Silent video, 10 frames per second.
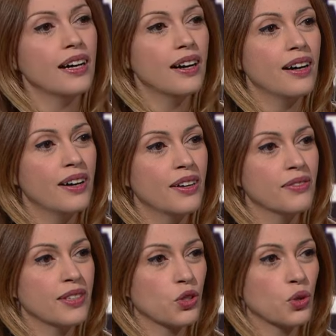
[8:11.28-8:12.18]
uh,
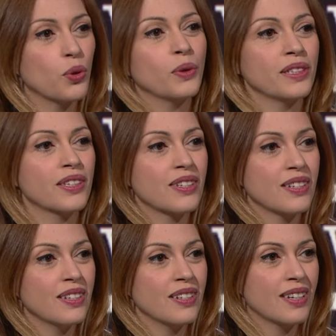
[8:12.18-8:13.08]
the
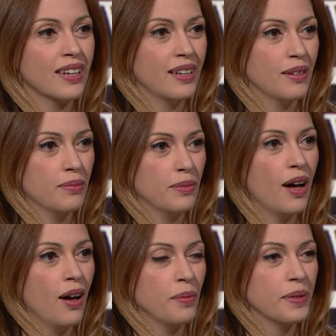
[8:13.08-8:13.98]
shortlisted
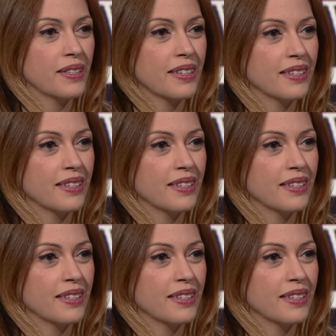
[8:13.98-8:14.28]
art pieces?